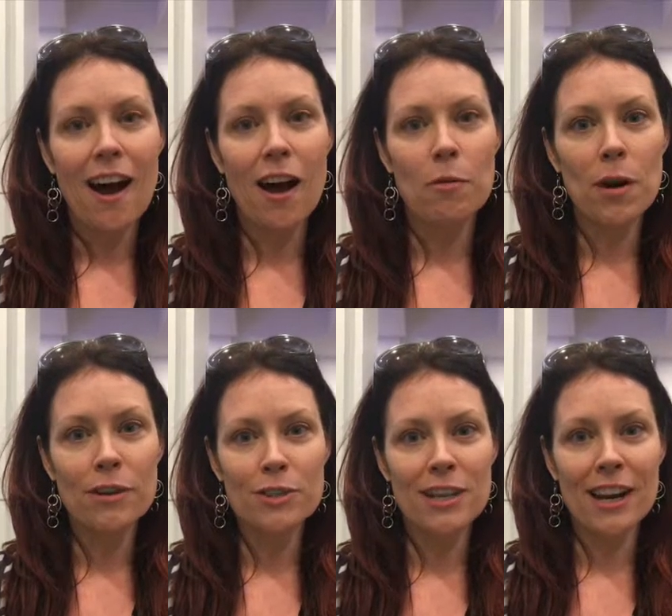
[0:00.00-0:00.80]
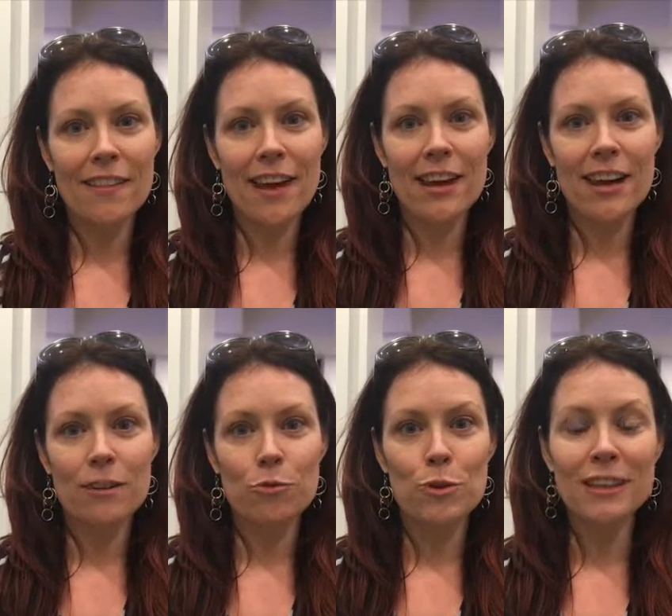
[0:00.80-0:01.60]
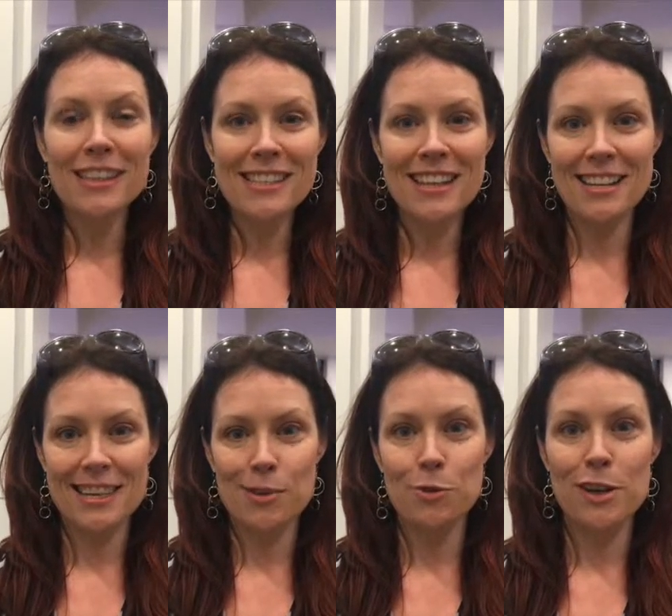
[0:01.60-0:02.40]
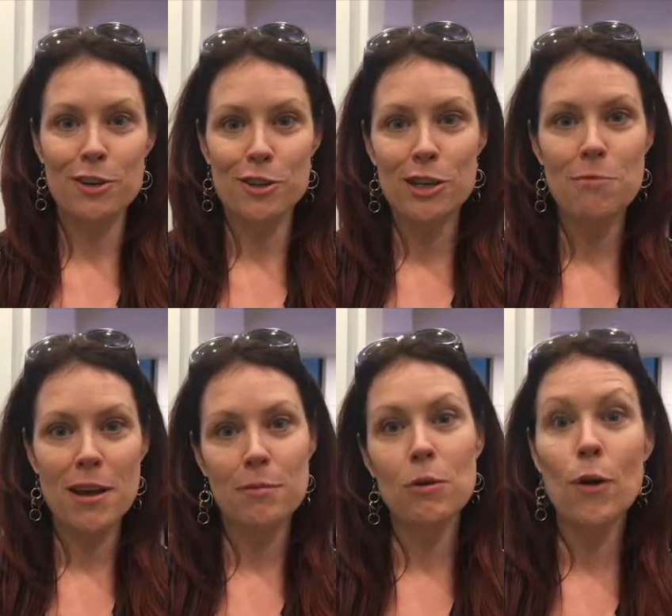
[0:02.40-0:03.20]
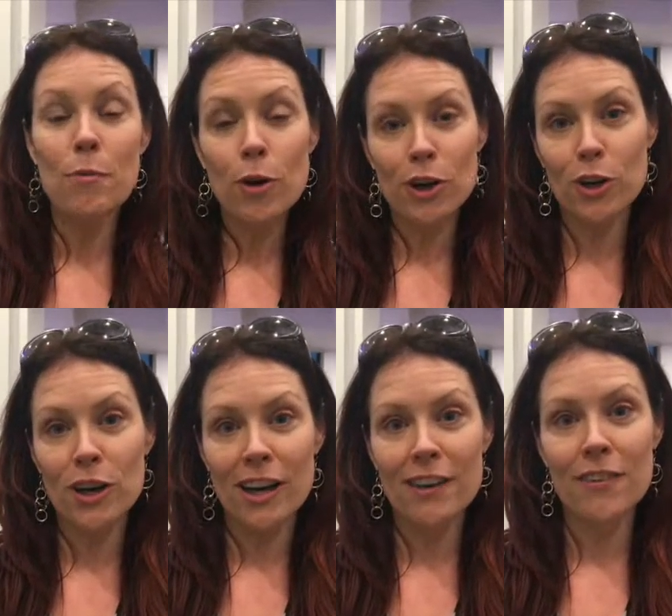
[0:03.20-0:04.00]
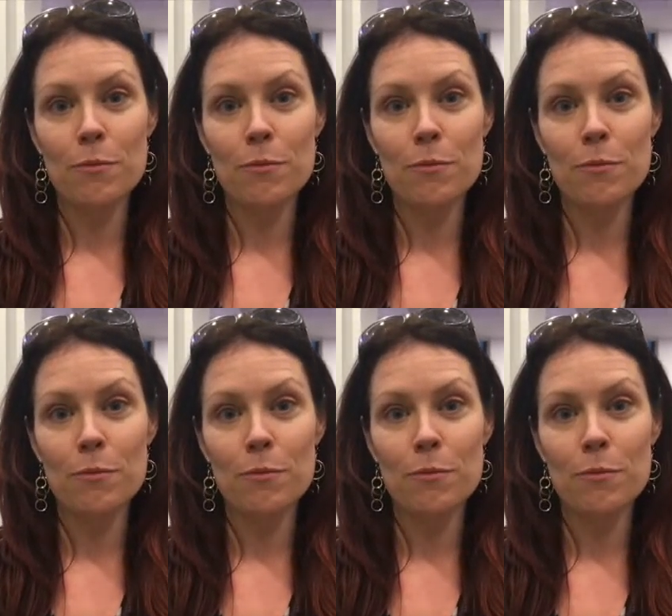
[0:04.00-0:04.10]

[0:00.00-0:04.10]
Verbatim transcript: um, understanding that releasing that sexual energy made me way more creative.